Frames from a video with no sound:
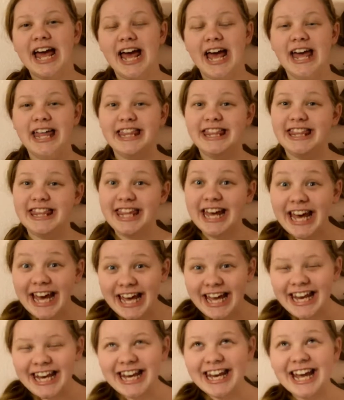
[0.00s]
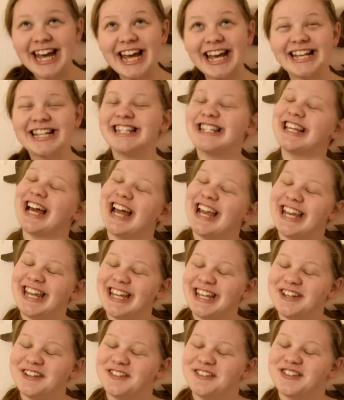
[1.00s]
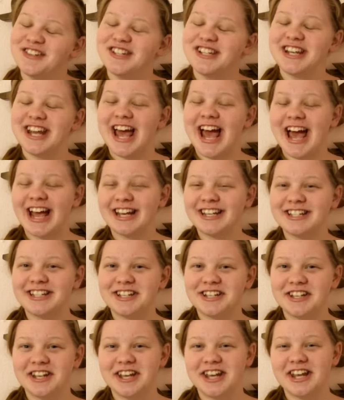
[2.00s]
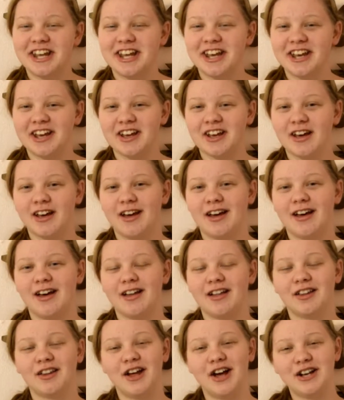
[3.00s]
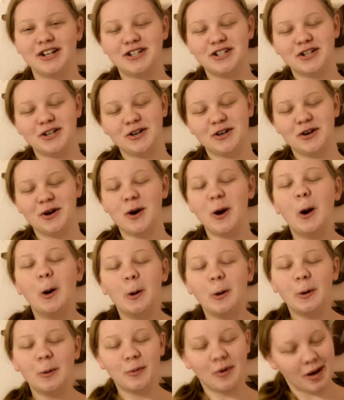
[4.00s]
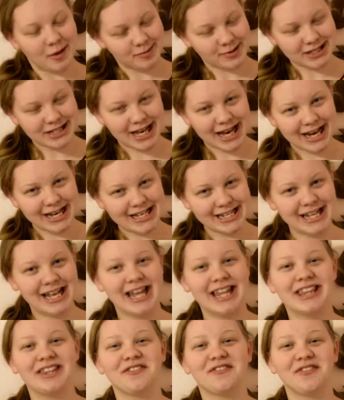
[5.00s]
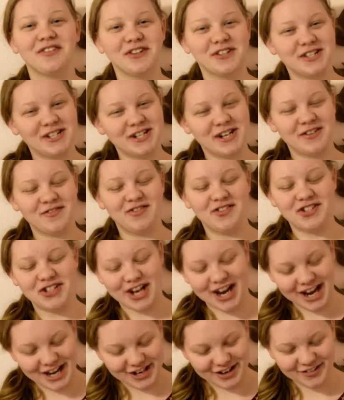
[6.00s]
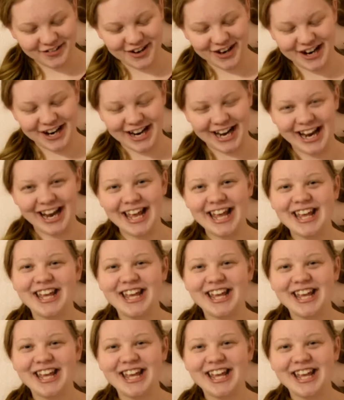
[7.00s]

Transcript: and then exciting news she actually uh, launched her own website at the 1st of January